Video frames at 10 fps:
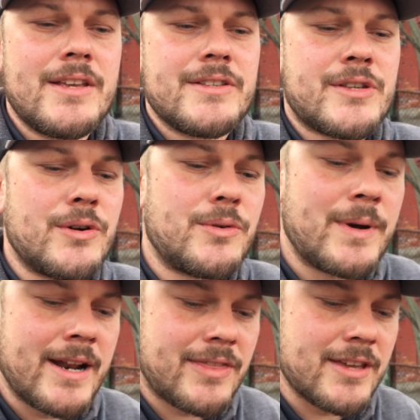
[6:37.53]
So
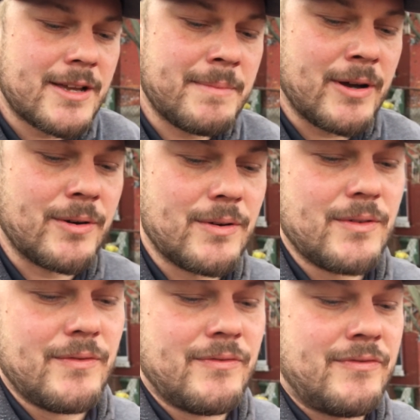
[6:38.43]
when I think about,
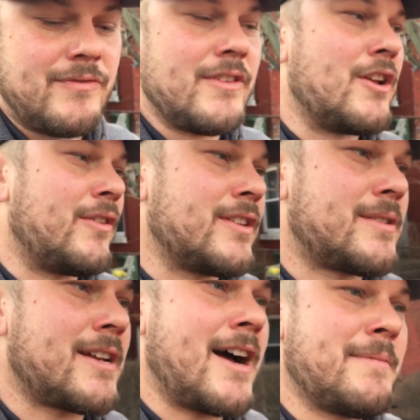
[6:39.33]

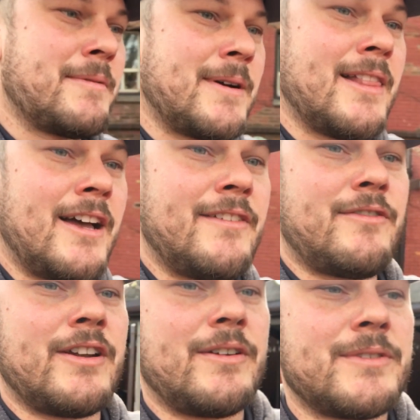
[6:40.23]
this time in my life
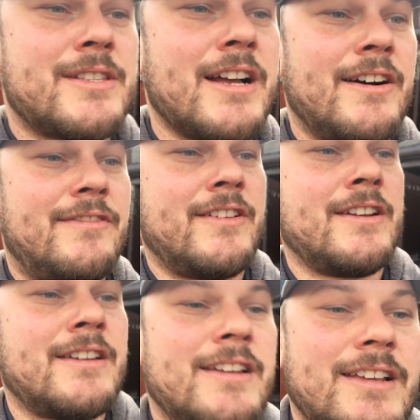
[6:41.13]
when it was tough,
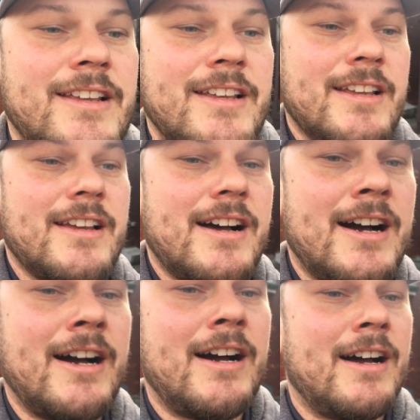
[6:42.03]
and
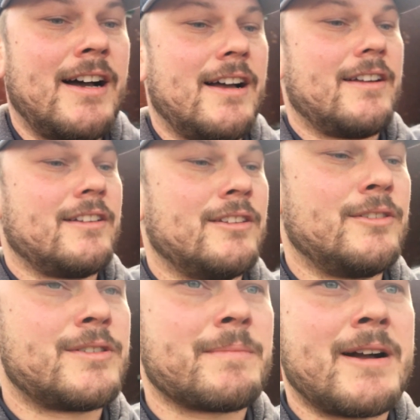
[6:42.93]

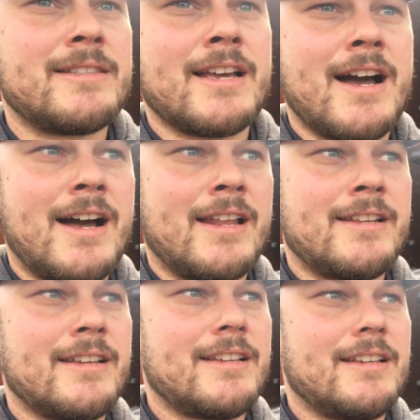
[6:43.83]
losing my dad,
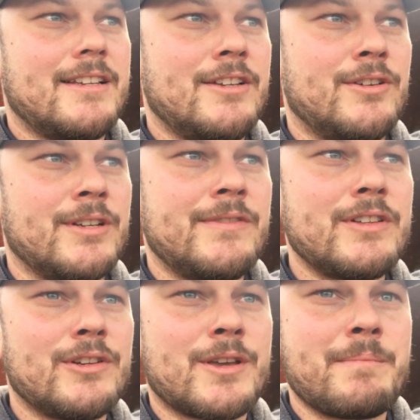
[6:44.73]

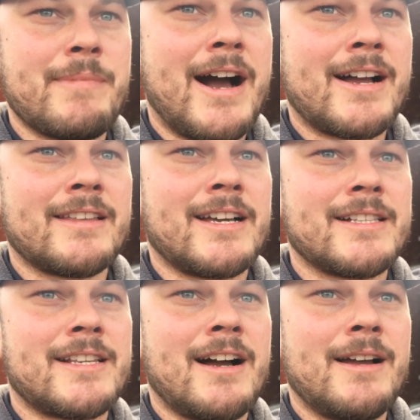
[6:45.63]
even looking back at
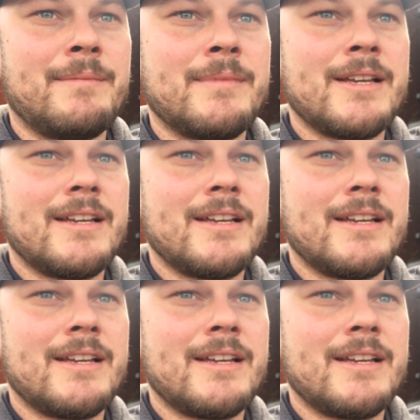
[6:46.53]
that time,